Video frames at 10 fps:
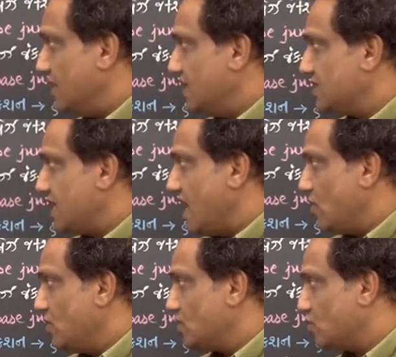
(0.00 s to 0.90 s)
This
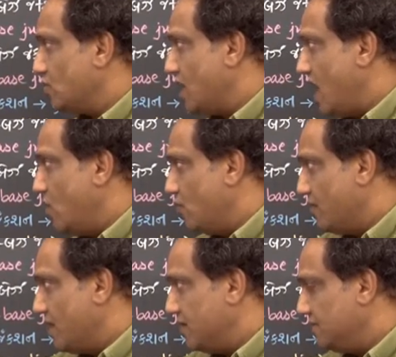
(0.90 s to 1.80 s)
arrow is shown
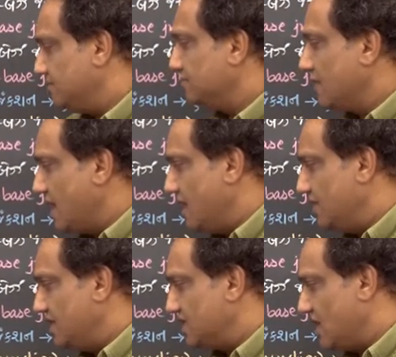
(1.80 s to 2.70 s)
outward
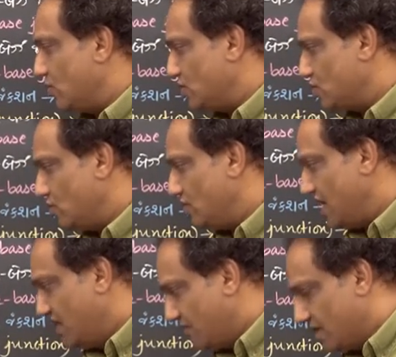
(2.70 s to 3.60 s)
and this arrow is shown
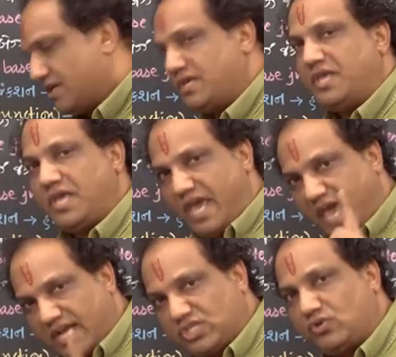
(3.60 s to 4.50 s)
inward.
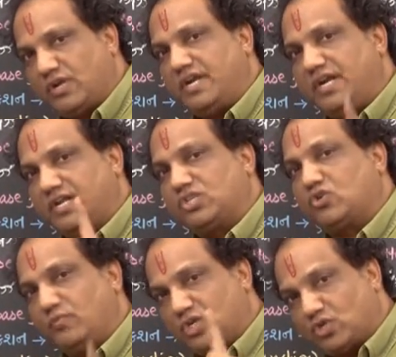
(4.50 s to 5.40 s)
Actually, it is
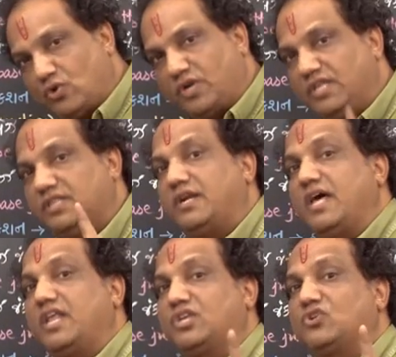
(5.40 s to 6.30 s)
to be shown in the
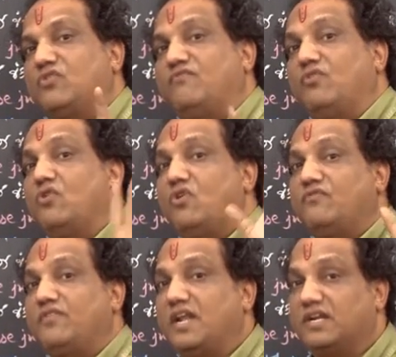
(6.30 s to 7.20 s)
direction of flow
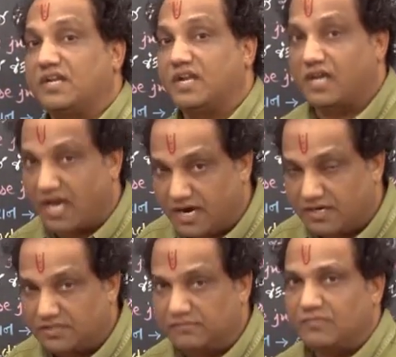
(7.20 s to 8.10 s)
of electric
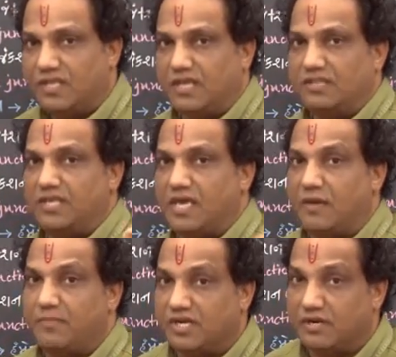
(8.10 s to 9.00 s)
current in the
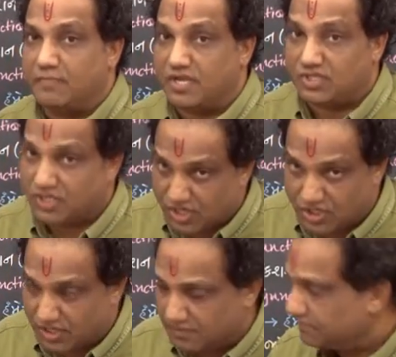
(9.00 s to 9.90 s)
emitter base
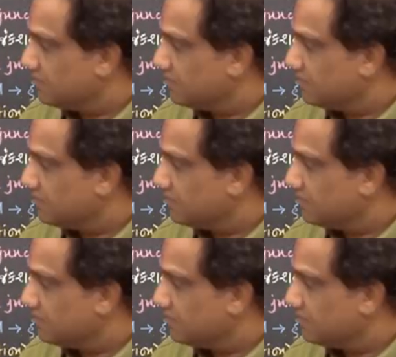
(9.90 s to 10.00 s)
junction.